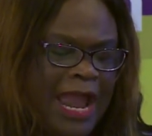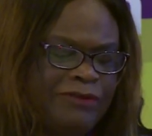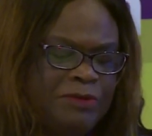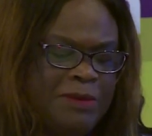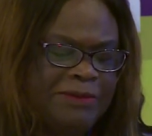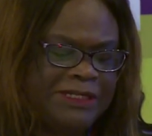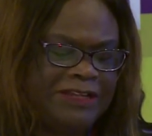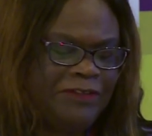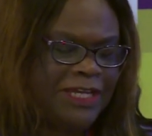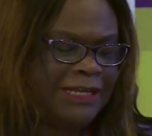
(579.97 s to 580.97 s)
I remember
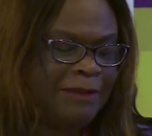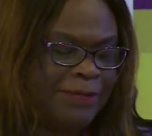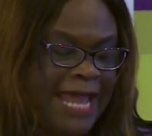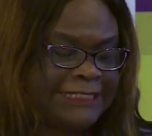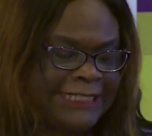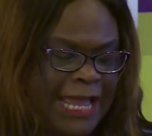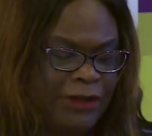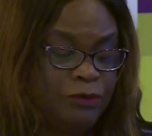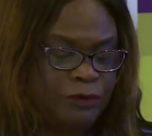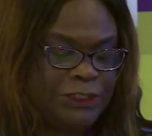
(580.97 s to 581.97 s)
living in a black
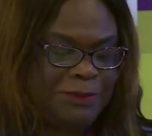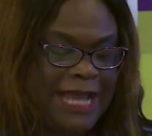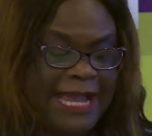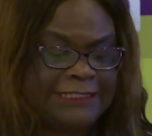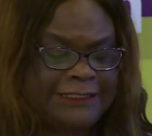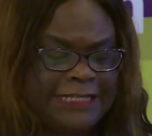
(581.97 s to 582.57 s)
town in Richmond Heights,